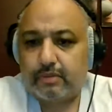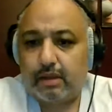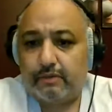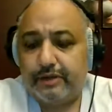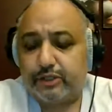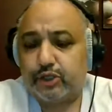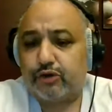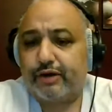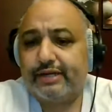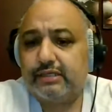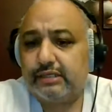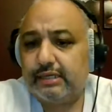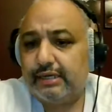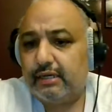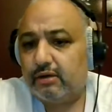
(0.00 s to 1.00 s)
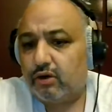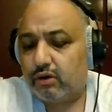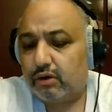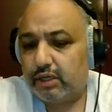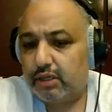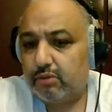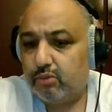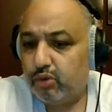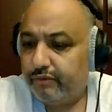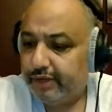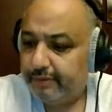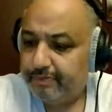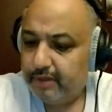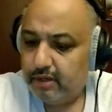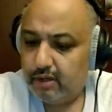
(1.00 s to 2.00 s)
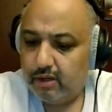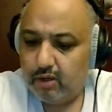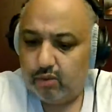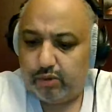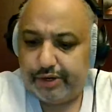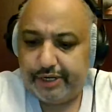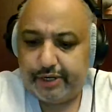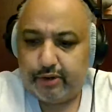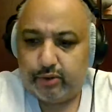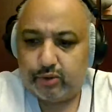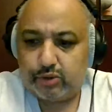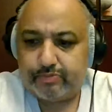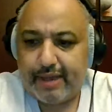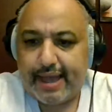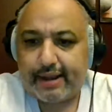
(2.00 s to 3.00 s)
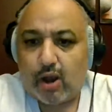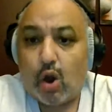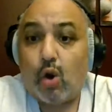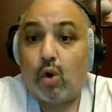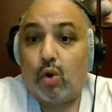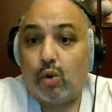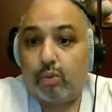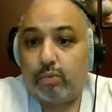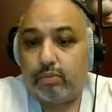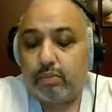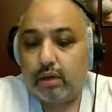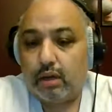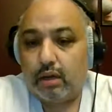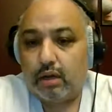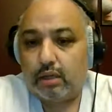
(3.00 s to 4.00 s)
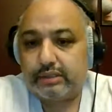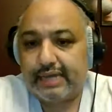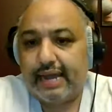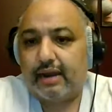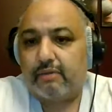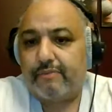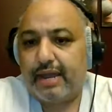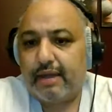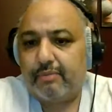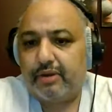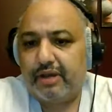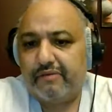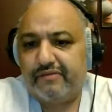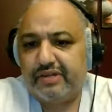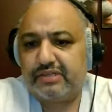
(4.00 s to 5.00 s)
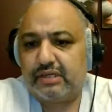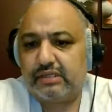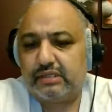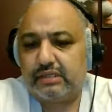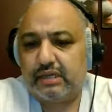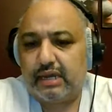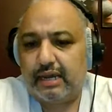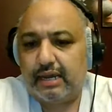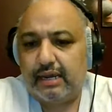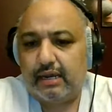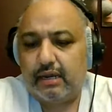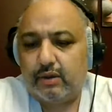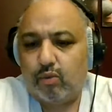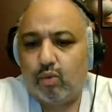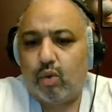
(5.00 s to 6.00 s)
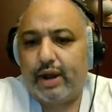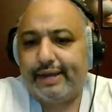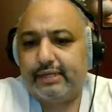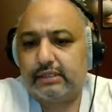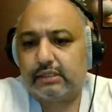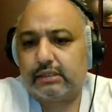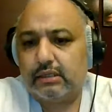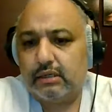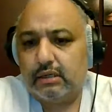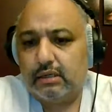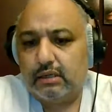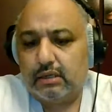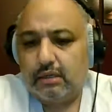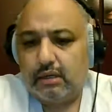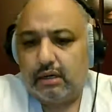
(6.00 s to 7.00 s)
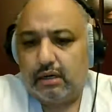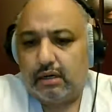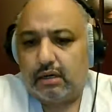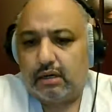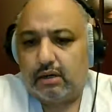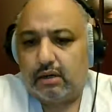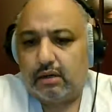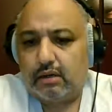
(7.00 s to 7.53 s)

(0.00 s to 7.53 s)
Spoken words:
there's a great scene early in the movie where he goes back home to Alabama and visits a white, uh,